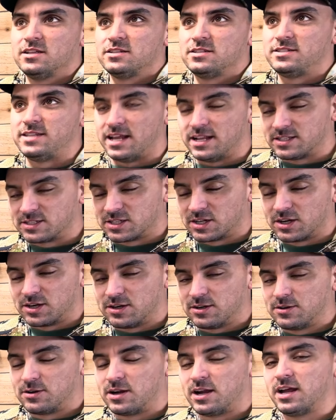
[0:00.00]

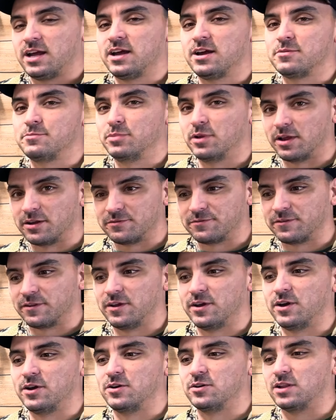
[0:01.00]
denser blood
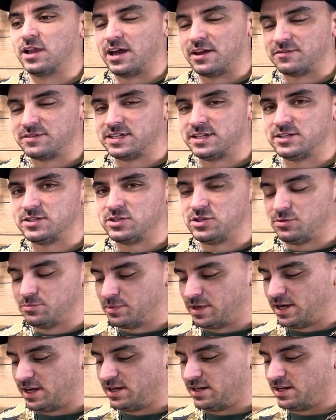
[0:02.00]
flow, live tissue,
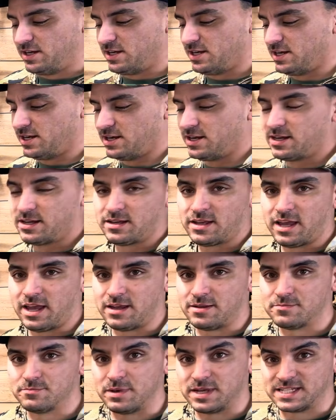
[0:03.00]
but
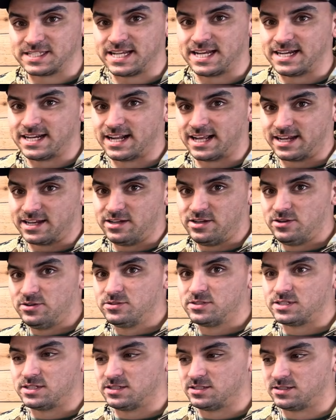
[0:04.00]
hey, best standing I can
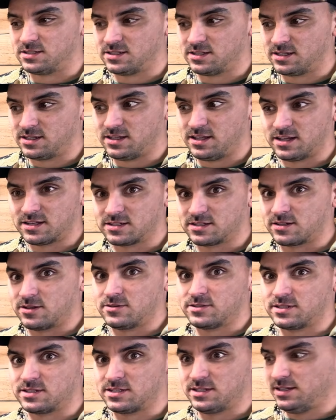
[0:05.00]
use is the next
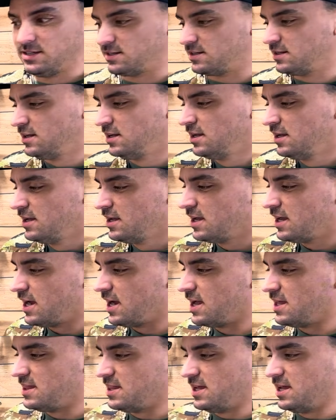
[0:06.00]
closest thing.
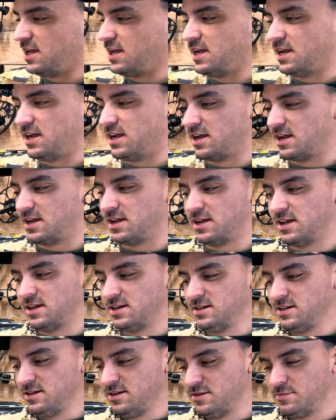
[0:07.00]
And
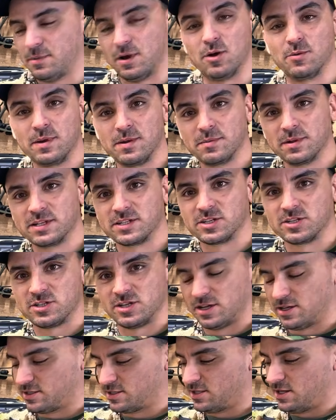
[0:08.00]
then my homemade ballistics
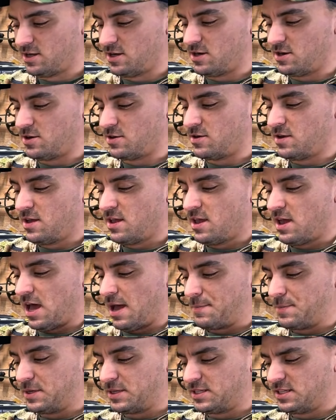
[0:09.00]
gel. So I
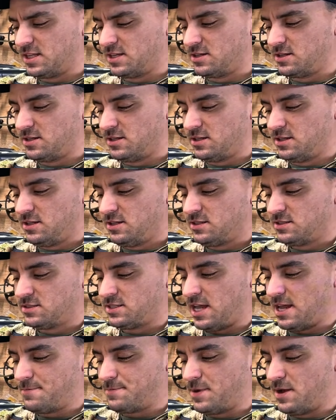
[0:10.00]
put the little
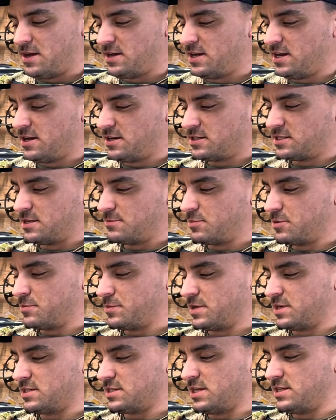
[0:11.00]
tape on here simply
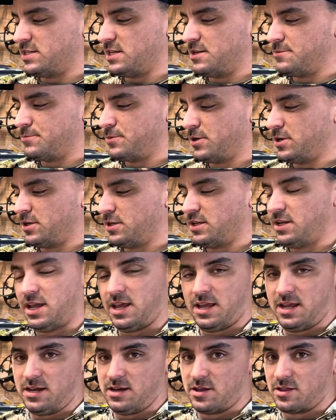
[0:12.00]
because I did put
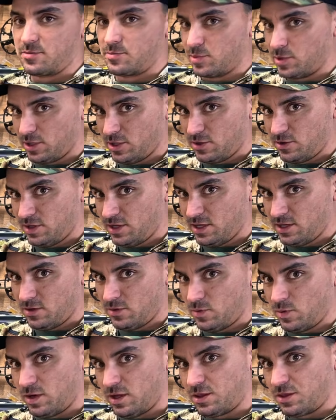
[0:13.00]
another balloon in
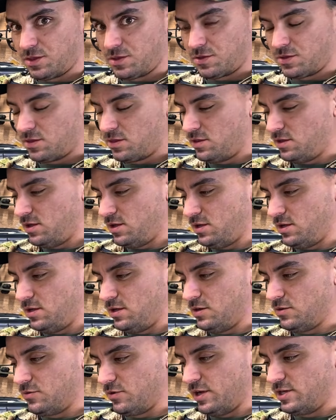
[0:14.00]
with
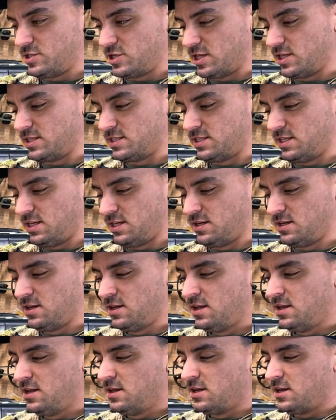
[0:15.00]
the red gelatin,
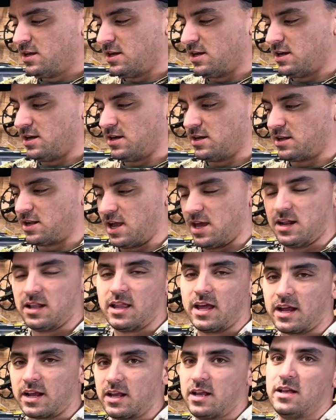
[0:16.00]
kind of
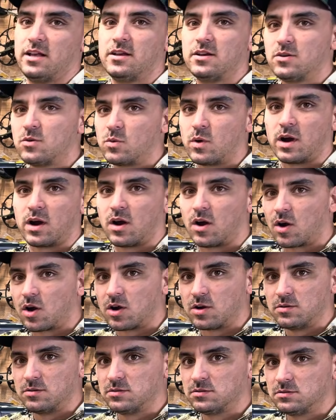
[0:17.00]
like where a
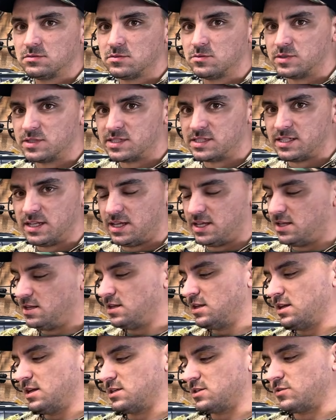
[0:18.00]
heart would sit
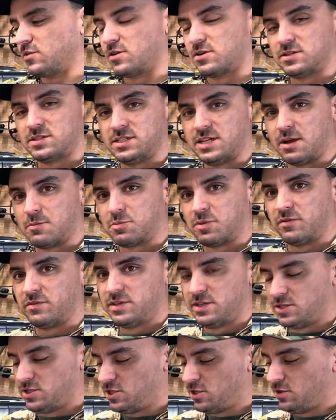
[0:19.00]
as far as depth of
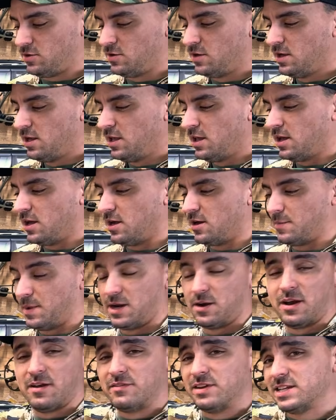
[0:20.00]
tissue. I
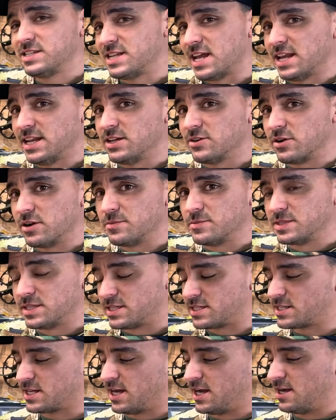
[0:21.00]
don't have any stand-in ribs
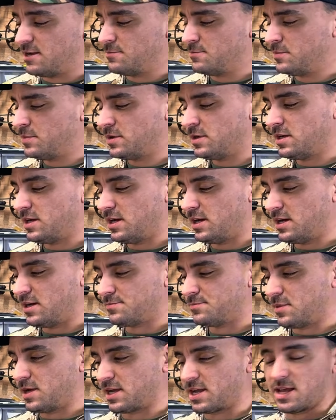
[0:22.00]
this time.
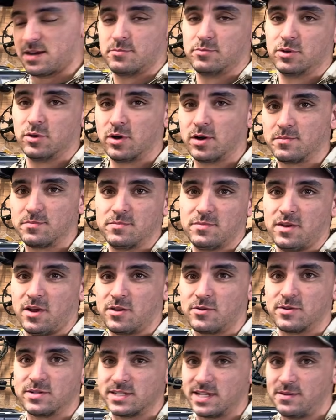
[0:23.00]
I kind of blew up the
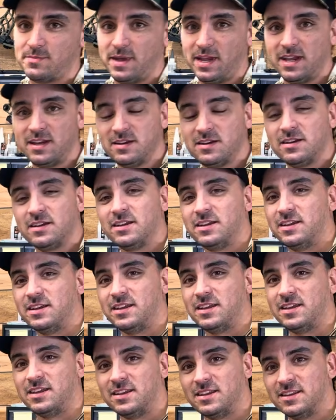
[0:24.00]
other ones I made
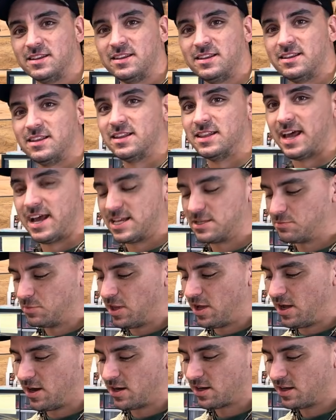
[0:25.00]
in the last
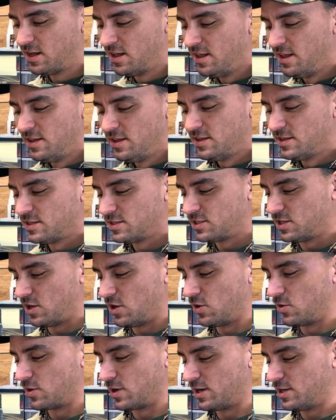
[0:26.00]
block,
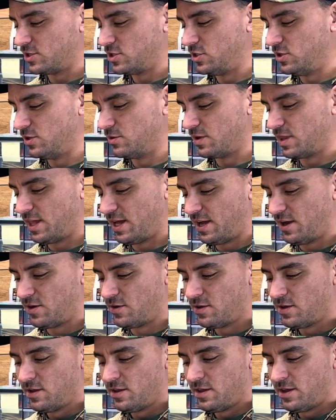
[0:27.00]
so we're gonna shoot it without.
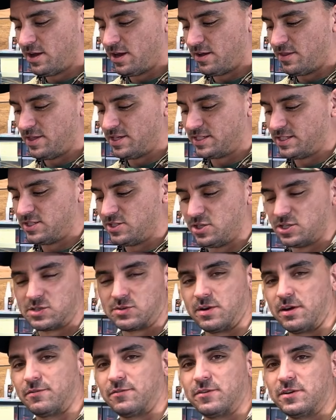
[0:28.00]
This is just
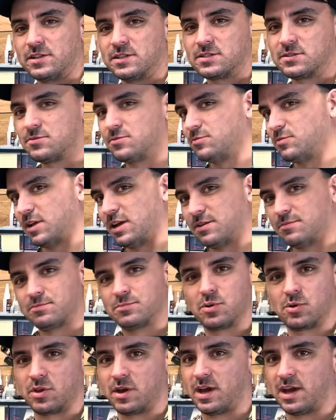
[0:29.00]
reference when I
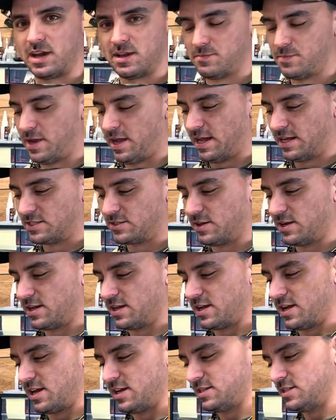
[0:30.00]
pull the hide back so I can
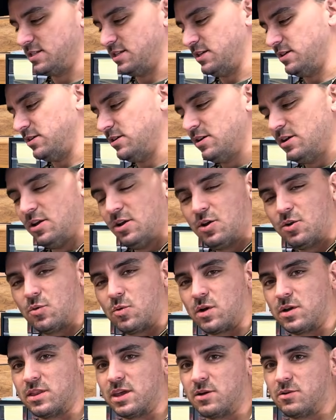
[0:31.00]
kind of see
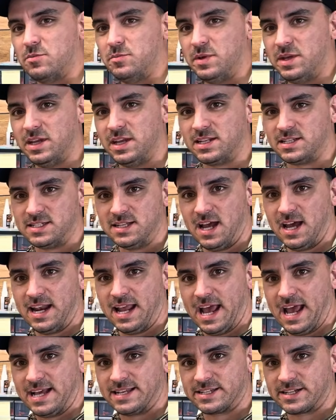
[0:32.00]
where that would be. It's not
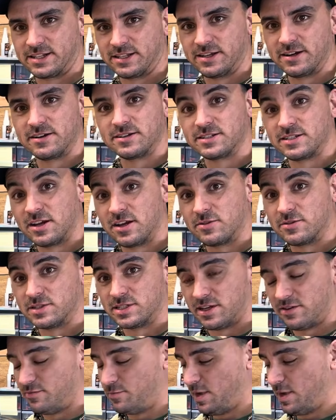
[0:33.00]
as clear as the other ones I've